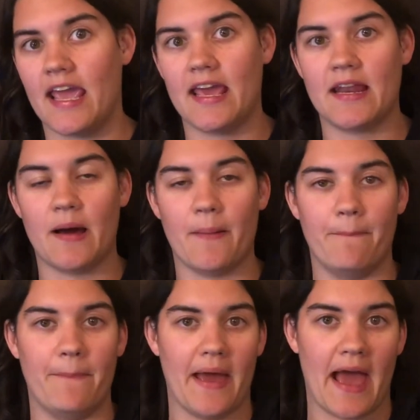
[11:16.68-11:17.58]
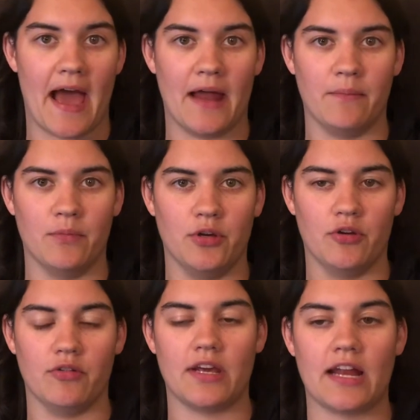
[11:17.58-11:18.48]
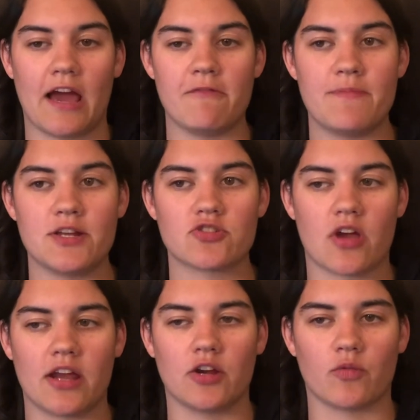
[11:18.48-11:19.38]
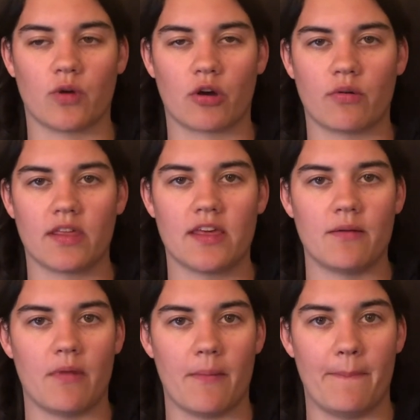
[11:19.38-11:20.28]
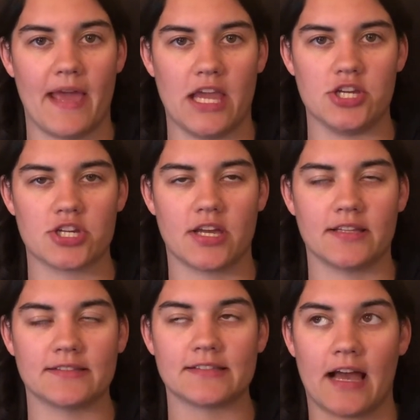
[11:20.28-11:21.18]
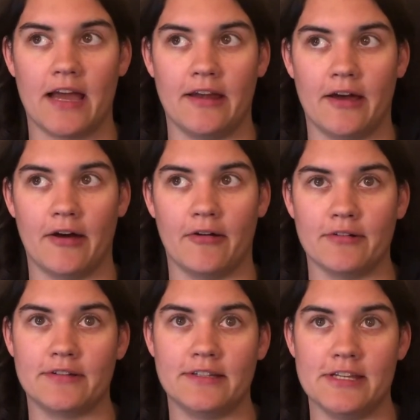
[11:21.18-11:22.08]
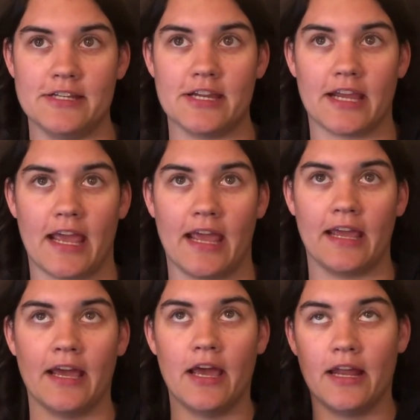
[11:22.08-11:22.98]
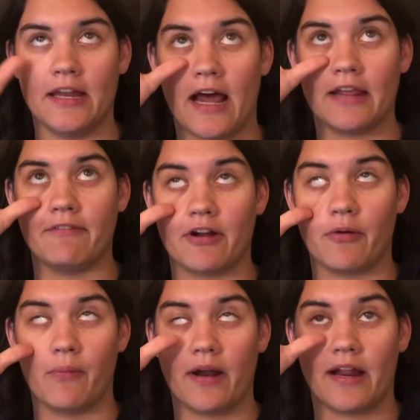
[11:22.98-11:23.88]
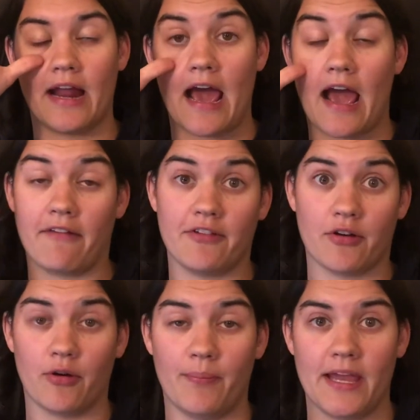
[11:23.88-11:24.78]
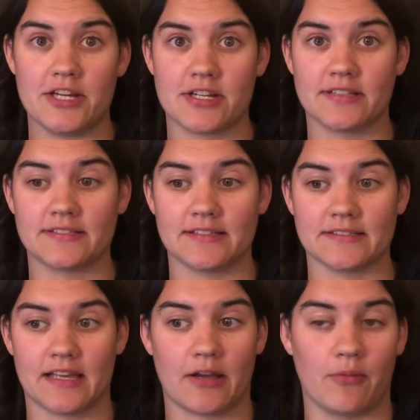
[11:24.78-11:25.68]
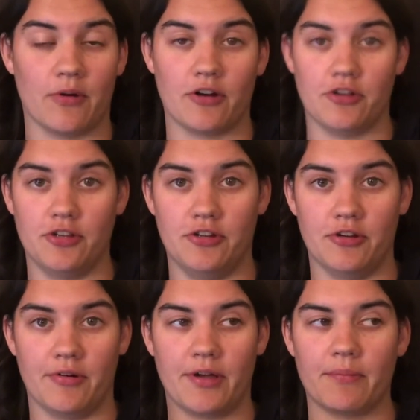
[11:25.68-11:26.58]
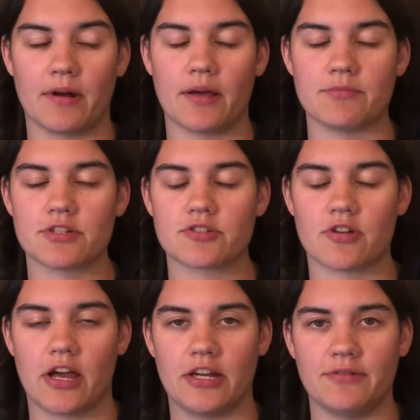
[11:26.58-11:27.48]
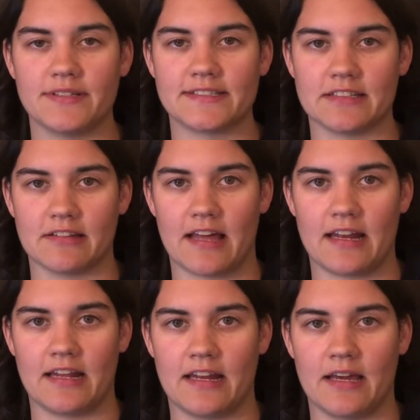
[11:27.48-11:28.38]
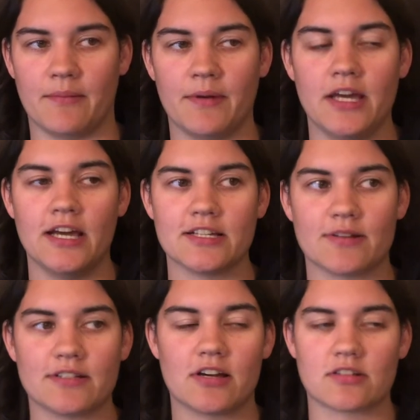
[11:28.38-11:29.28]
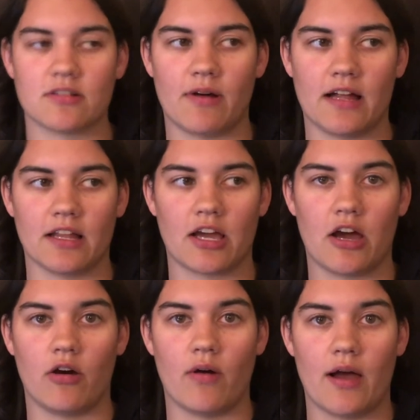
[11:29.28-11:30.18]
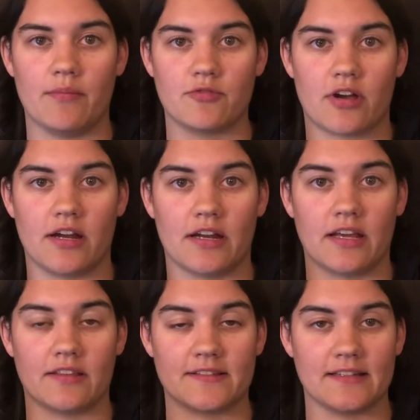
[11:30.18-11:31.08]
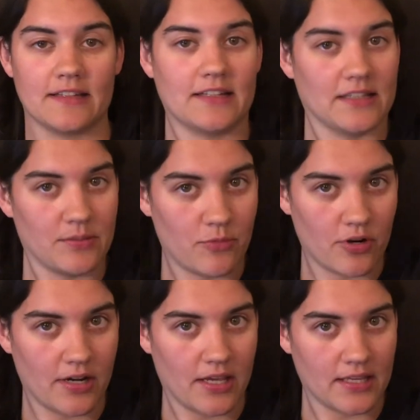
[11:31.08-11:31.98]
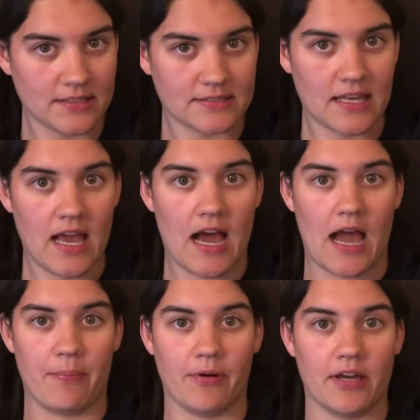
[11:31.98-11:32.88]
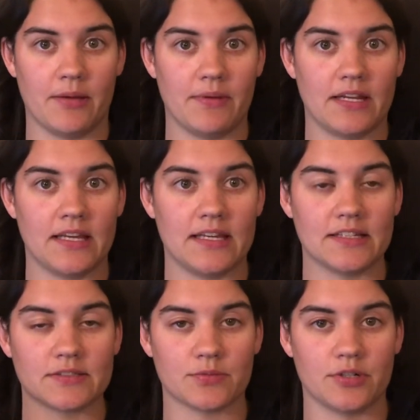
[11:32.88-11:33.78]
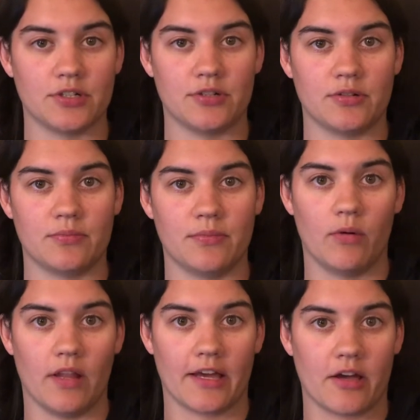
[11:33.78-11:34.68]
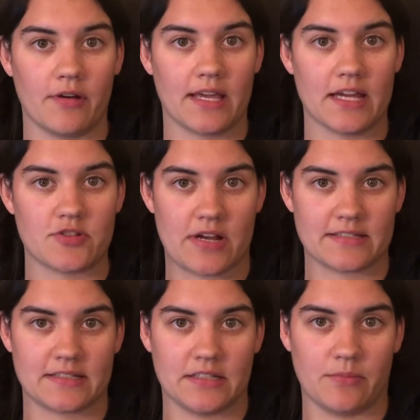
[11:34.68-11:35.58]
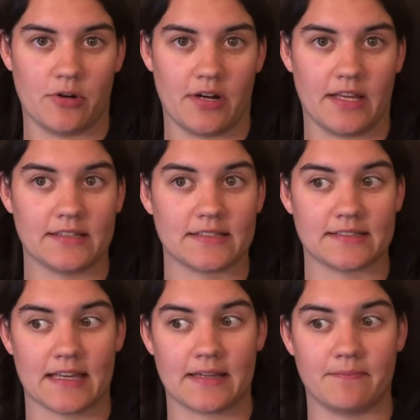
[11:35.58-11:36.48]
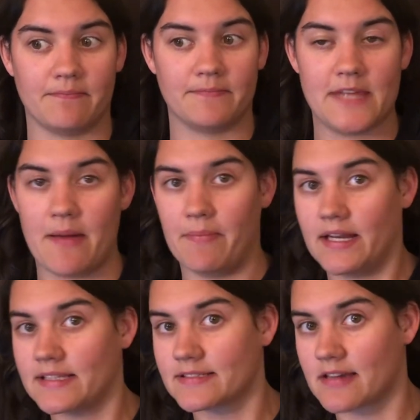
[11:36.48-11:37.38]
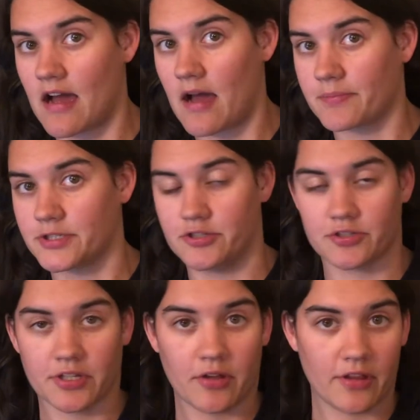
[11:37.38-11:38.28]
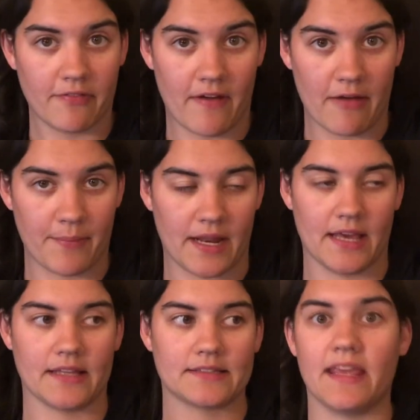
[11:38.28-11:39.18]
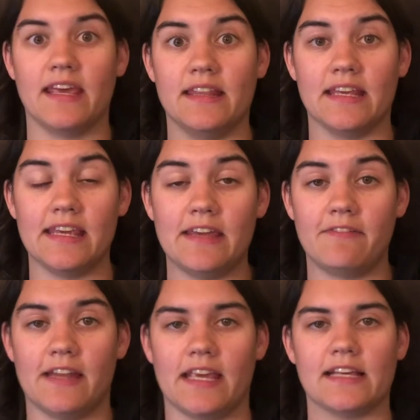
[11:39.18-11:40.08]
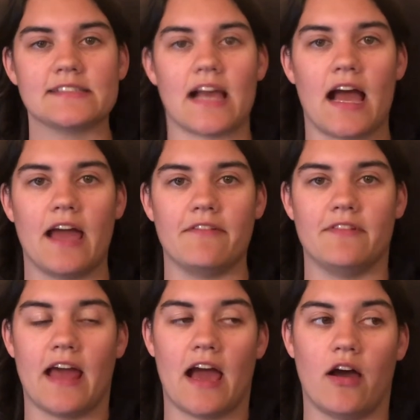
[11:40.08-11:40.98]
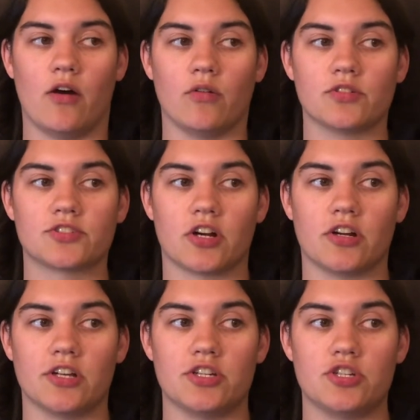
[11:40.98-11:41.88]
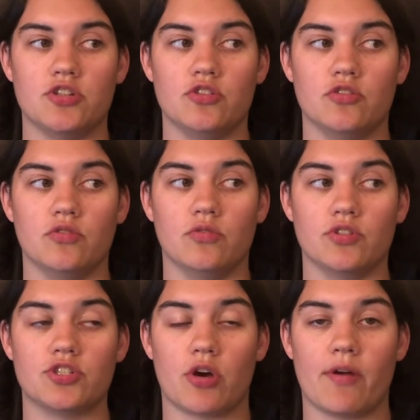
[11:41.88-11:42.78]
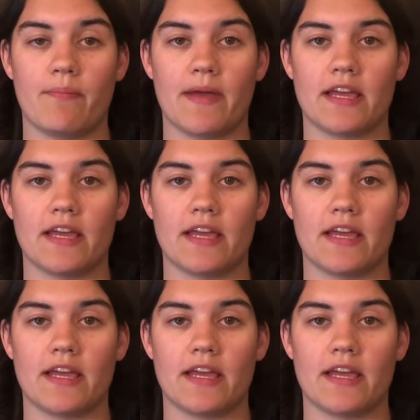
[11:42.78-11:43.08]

in a bad mood. And I've been trying to work with him on patience. I know teaching a not even a one and a half year old patience is like, what are you doing? But I'm just trying to instill that in him. So I talked a while ago. I'm trying to instill it in the mornings. I put him in his room while I go and get dressed in the mornings. It's like 10 minutes tops, usually only five minutes. In the evenings, I've now started to show him